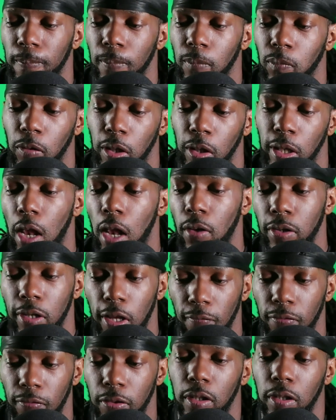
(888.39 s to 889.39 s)
calorie
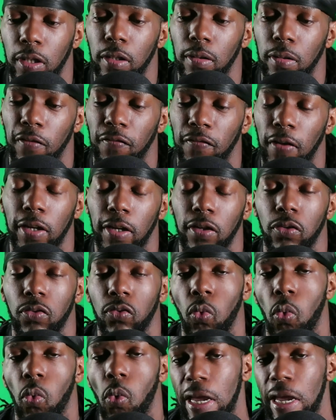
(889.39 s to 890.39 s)
deficit, find a
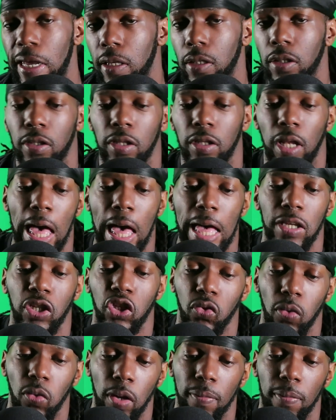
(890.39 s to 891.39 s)

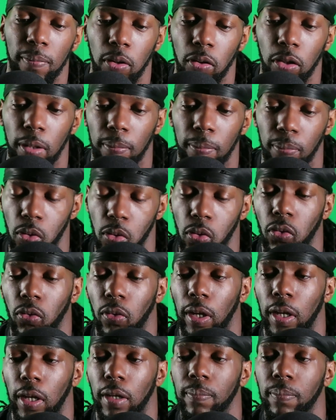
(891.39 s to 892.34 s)
weight/strength building program.